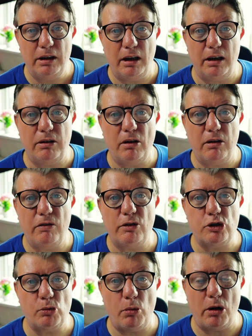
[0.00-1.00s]
And none of
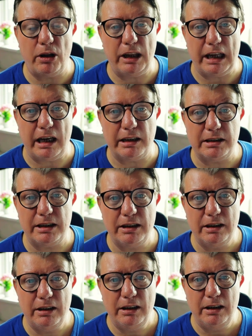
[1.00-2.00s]
us want that.
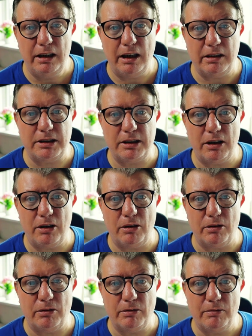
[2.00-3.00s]
And
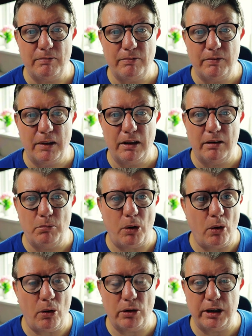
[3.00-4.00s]
so
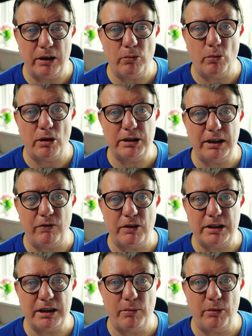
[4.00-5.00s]
Paul didn't want it
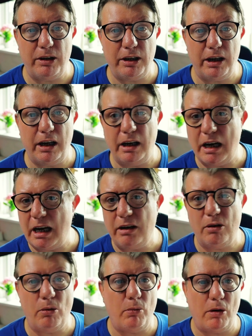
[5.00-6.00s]
for Timothy, and I
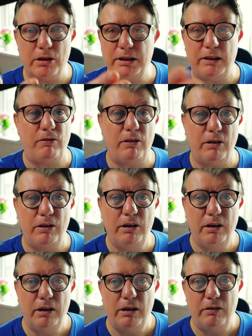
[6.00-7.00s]
don't want it for,
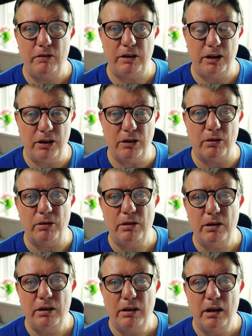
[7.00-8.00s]
for you.
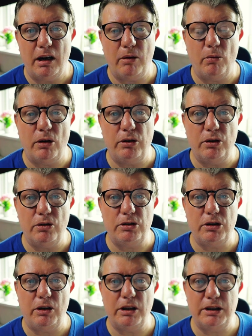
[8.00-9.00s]
I want you
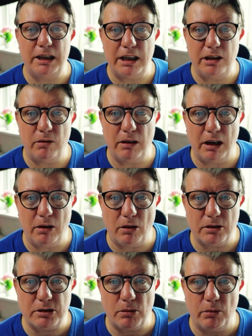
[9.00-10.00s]
to continue in
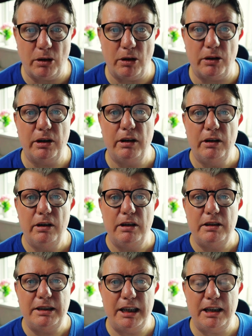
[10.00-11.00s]
God's word,
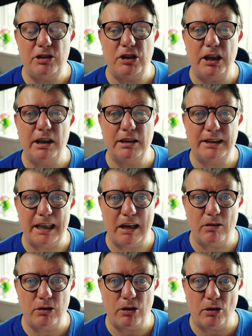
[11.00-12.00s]
teaching
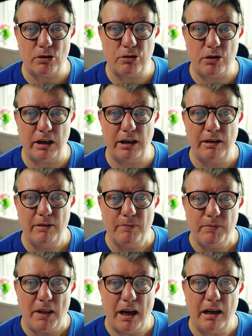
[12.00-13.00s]
sound doctrine.
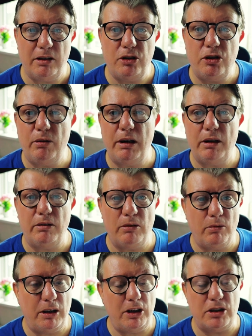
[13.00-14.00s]
And do it,
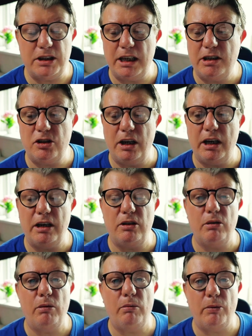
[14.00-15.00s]
when you're teaching it,
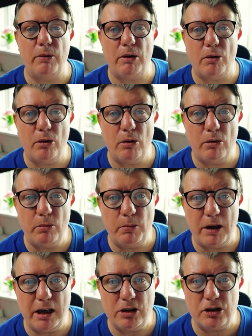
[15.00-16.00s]
do it with all
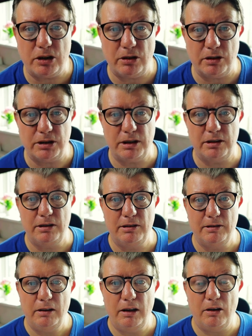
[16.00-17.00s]
patience.
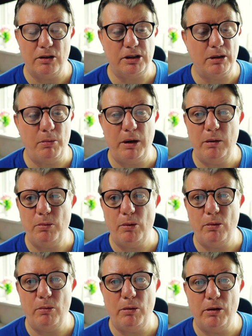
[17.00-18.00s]
You know, some
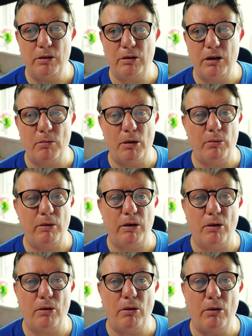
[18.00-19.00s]
people will come up with
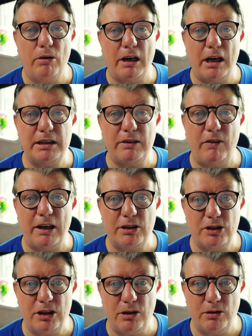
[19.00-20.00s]
all kinds of
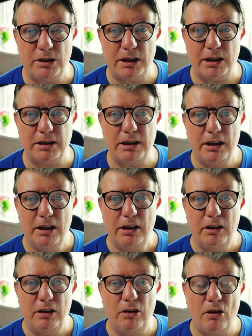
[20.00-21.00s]
excuses
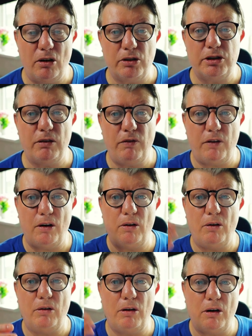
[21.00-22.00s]
not to
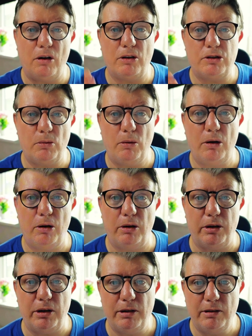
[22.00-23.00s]
follow God's
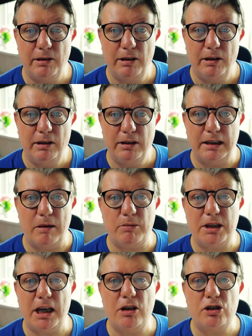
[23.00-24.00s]
word.
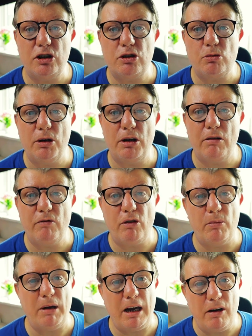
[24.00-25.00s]
Temptations will come
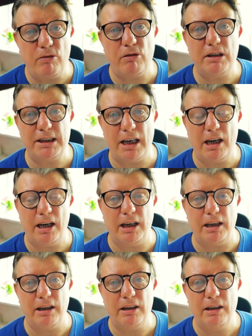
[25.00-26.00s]
from every
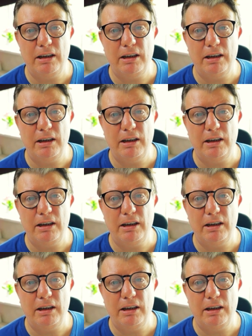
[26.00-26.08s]
side.